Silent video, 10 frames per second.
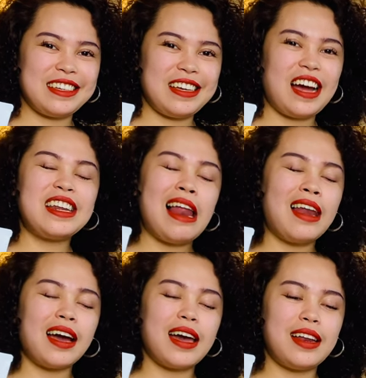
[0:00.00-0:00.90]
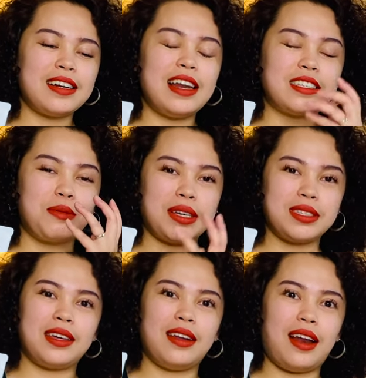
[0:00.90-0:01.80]
Ang nilalagay lang nila sa mga
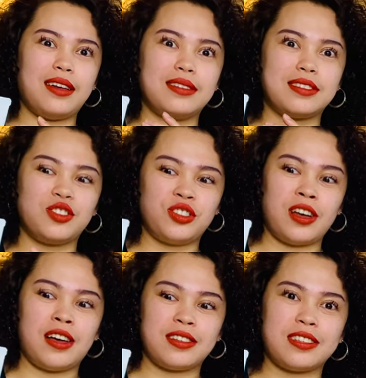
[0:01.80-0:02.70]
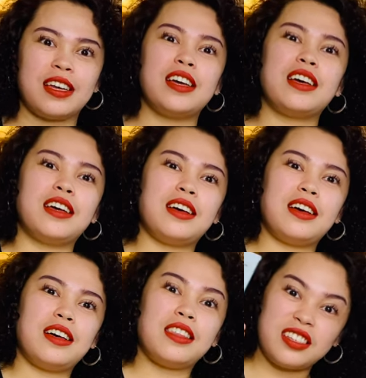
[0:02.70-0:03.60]
skin nila is just
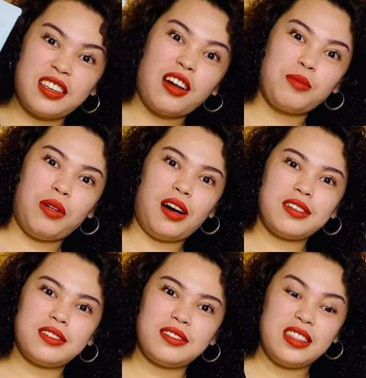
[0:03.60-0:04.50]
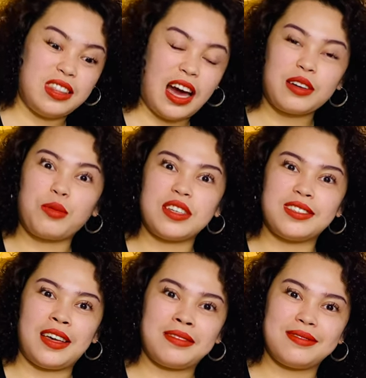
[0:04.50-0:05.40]
the sunblock. That was
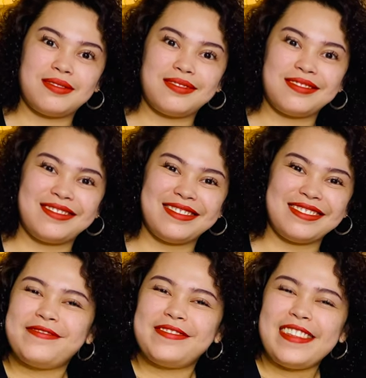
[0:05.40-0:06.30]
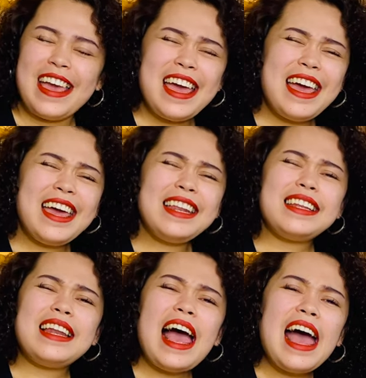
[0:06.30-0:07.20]
it. And
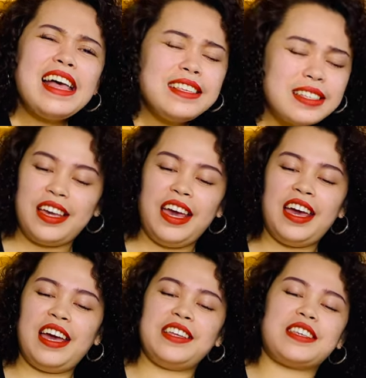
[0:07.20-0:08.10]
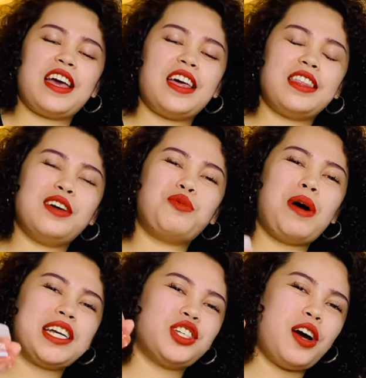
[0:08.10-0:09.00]
last is the
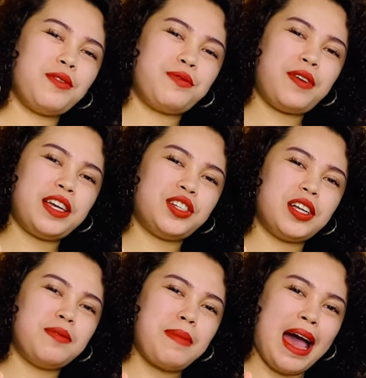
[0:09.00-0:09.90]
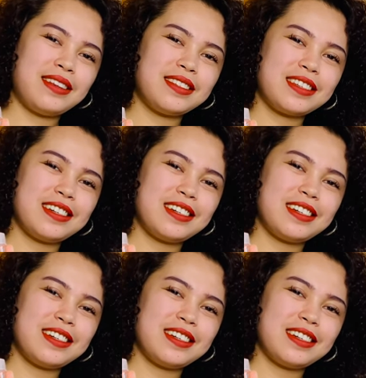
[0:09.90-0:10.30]
wash off facial mask.